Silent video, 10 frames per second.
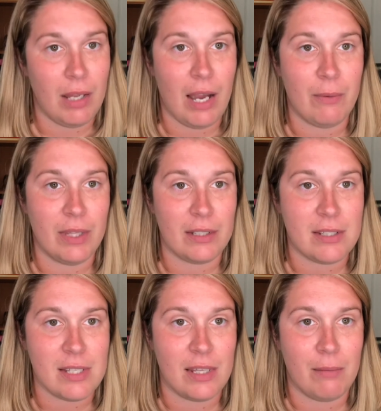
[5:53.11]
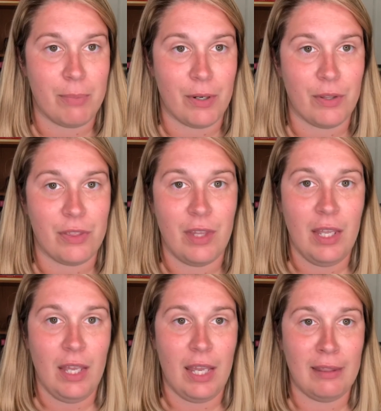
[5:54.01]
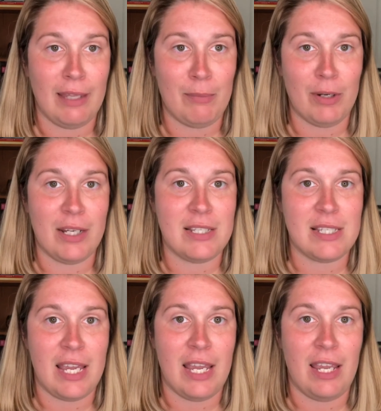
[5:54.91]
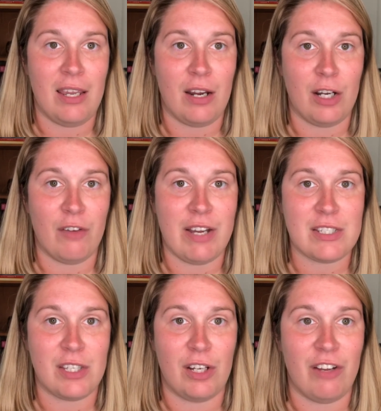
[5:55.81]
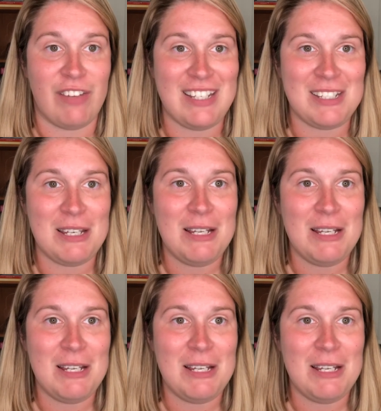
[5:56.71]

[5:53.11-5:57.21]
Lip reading: I would like to say that birth and labor is a cardiovascular event.